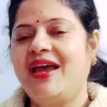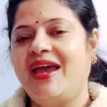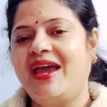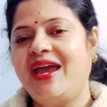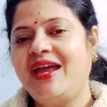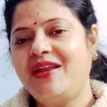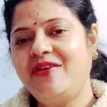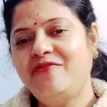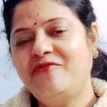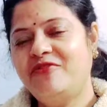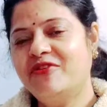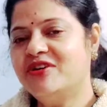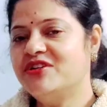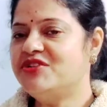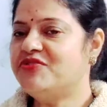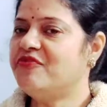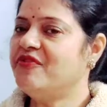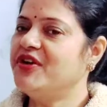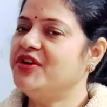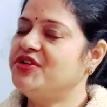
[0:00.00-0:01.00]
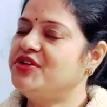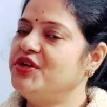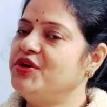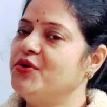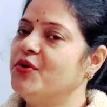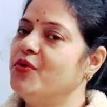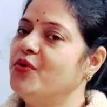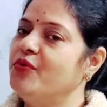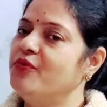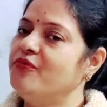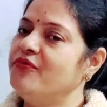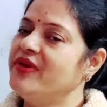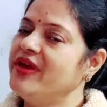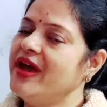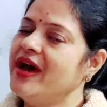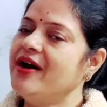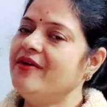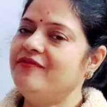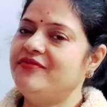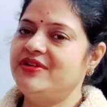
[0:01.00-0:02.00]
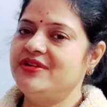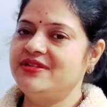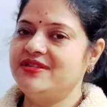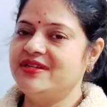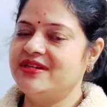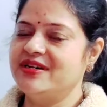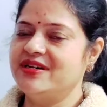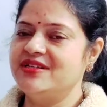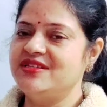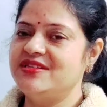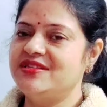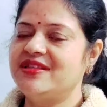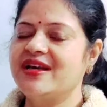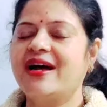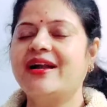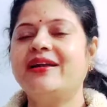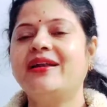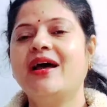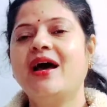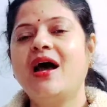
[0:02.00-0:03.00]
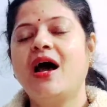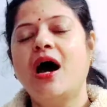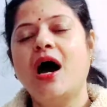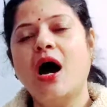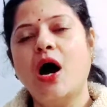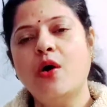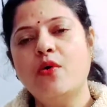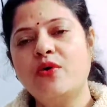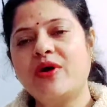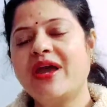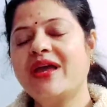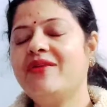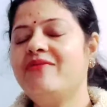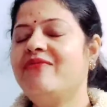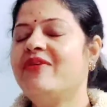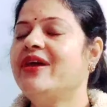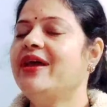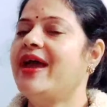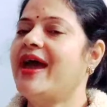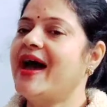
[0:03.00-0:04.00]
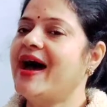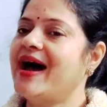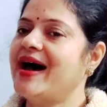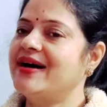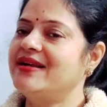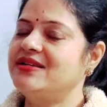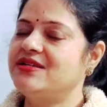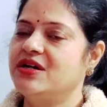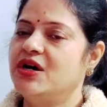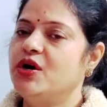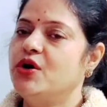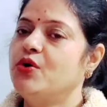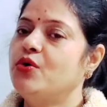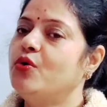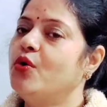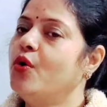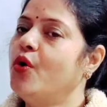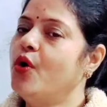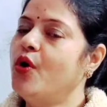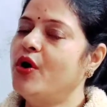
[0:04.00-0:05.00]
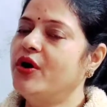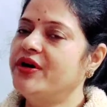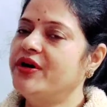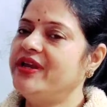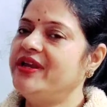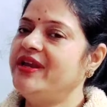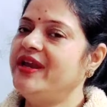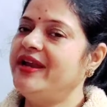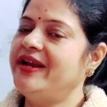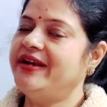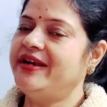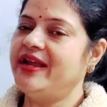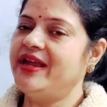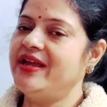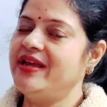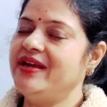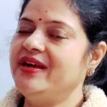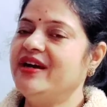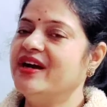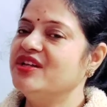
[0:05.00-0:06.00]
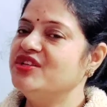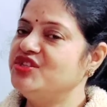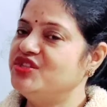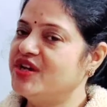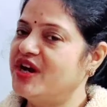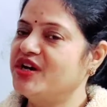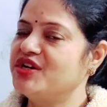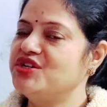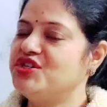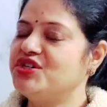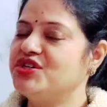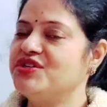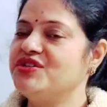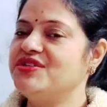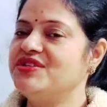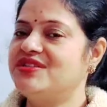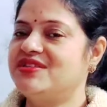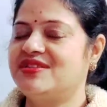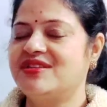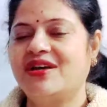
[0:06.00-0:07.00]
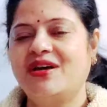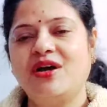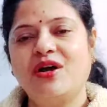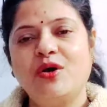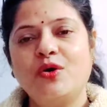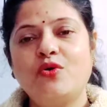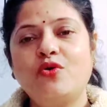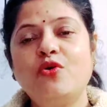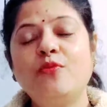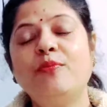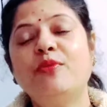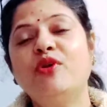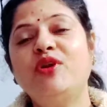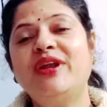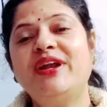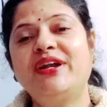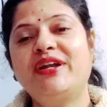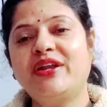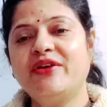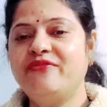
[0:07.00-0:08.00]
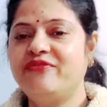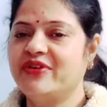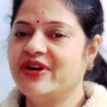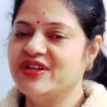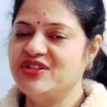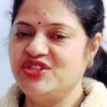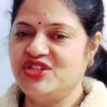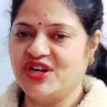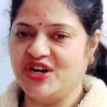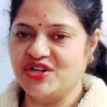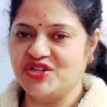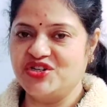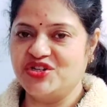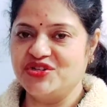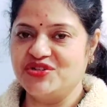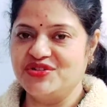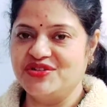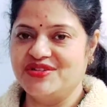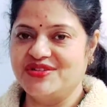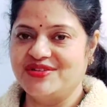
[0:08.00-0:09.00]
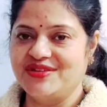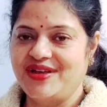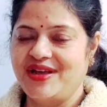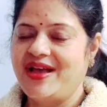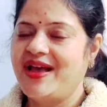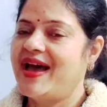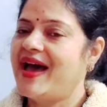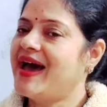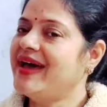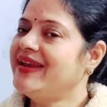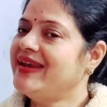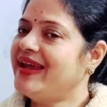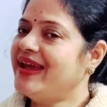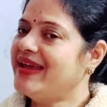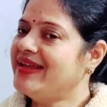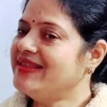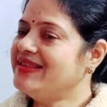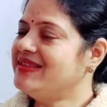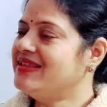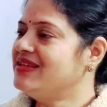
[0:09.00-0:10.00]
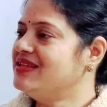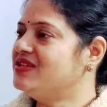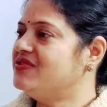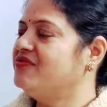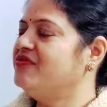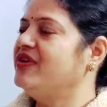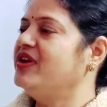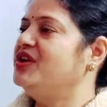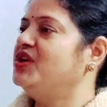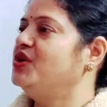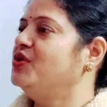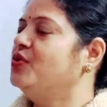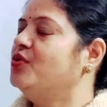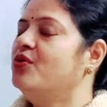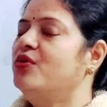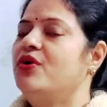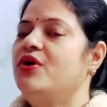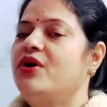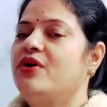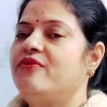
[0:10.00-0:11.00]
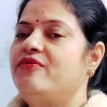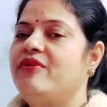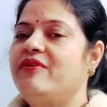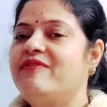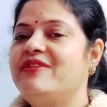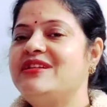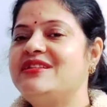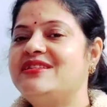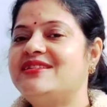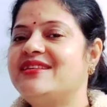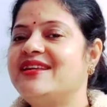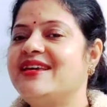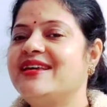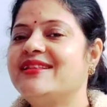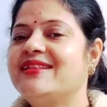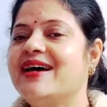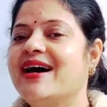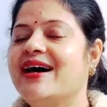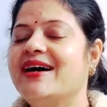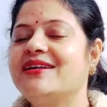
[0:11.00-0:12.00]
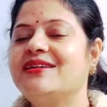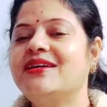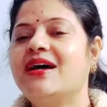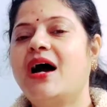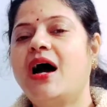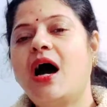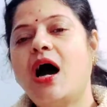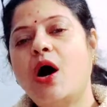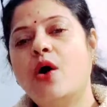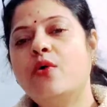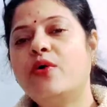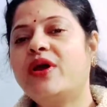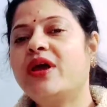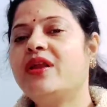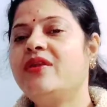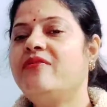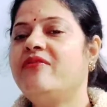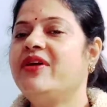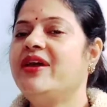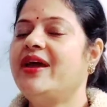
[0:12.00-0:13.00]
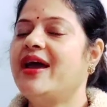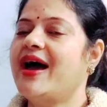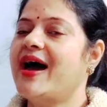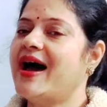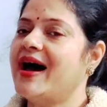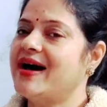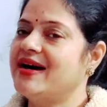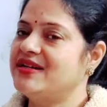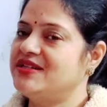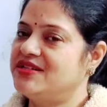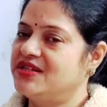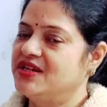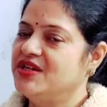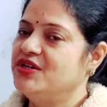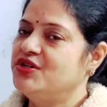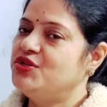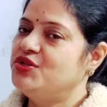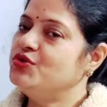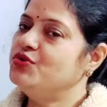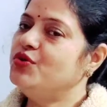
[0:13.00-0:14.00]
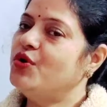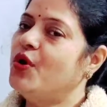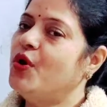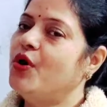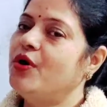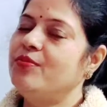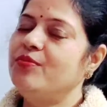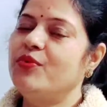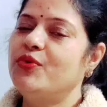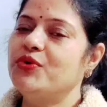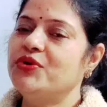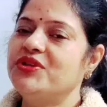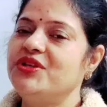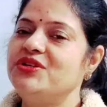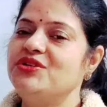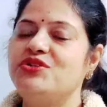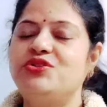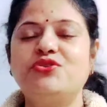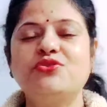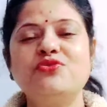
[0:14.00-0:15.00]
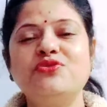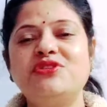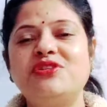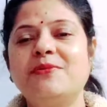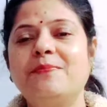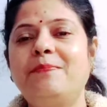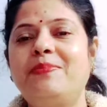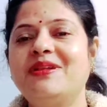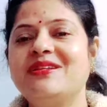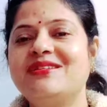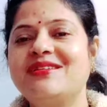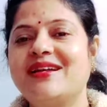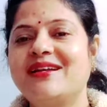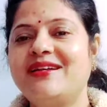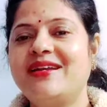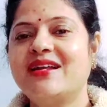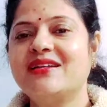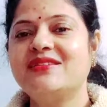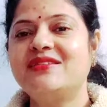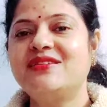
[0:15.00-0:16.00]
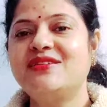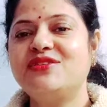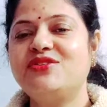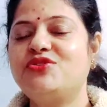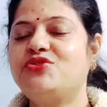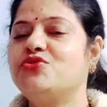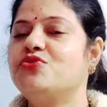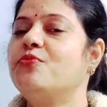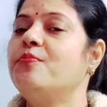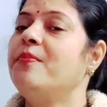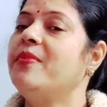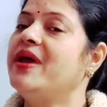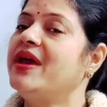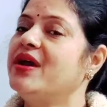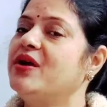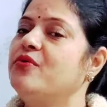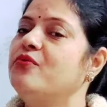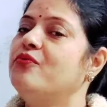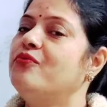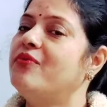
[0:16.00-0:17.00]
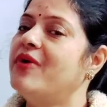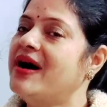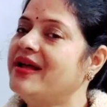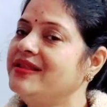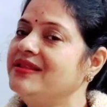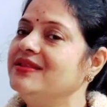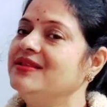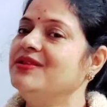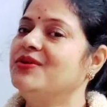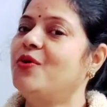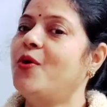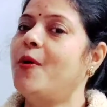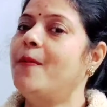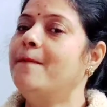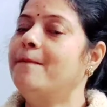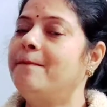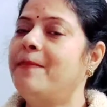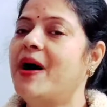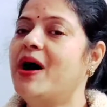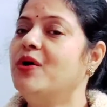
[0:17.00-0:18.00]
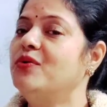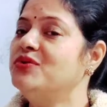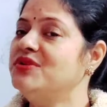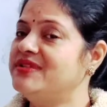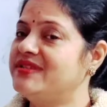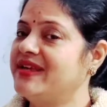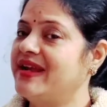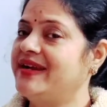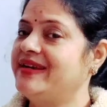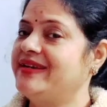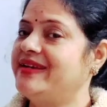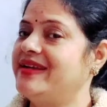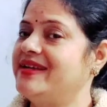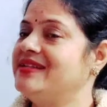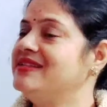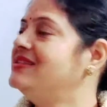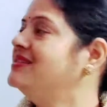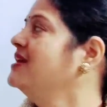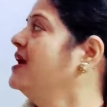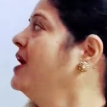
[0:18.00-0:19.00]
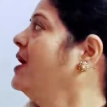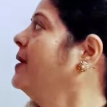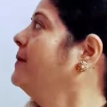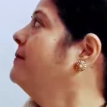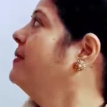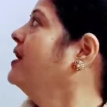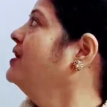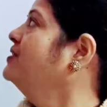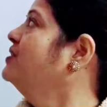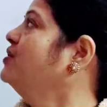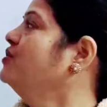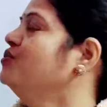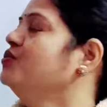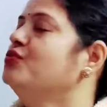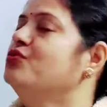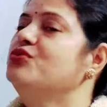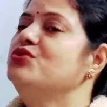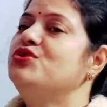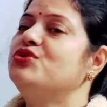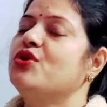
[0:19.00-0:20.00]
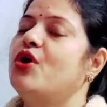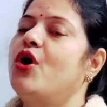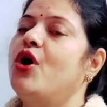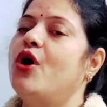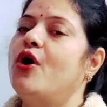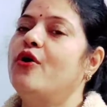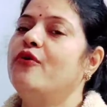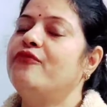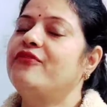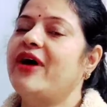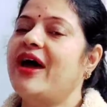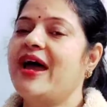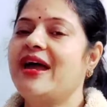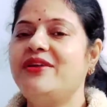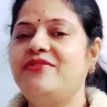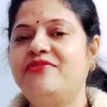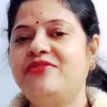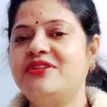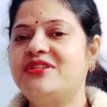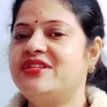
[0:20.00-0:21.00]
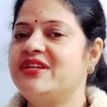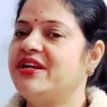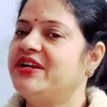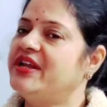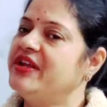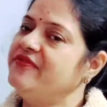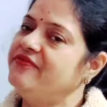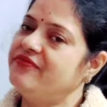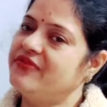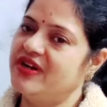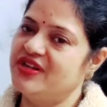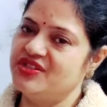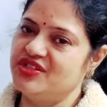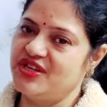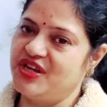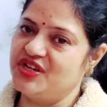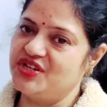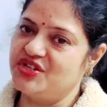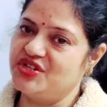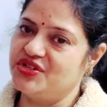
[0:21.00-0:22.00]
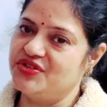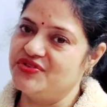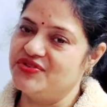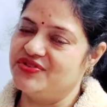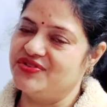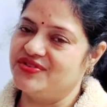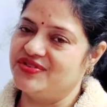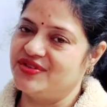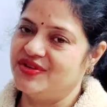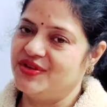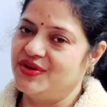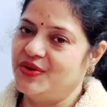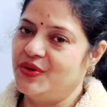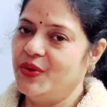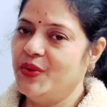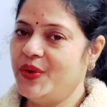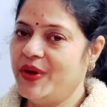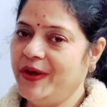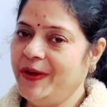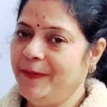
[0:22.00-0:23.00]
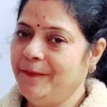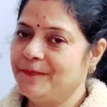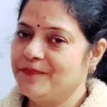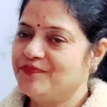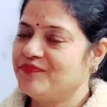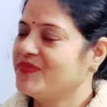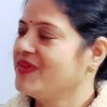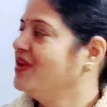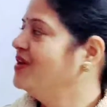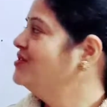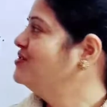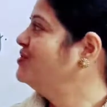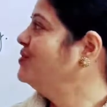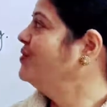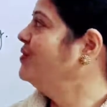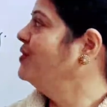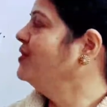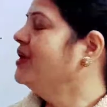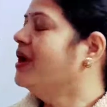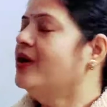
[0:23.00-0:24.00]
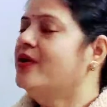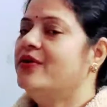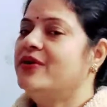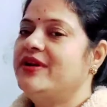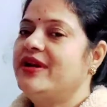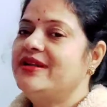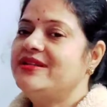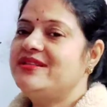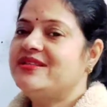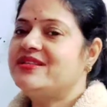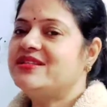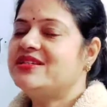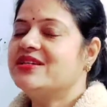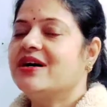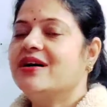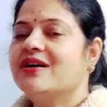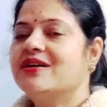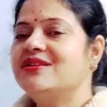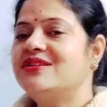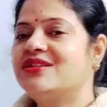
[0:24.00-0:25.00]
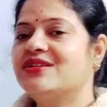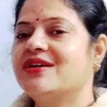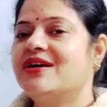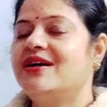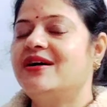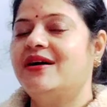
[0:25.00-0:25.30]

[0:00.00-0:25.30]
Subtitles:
In first video we have discussed that how can we add coordinating conjunctions, cumulative conjunctions, and in this video we will see that how can we add two or more than two simple sentences to make one compound sentence by the use of adversative conjunctions. Okay, so now let's start.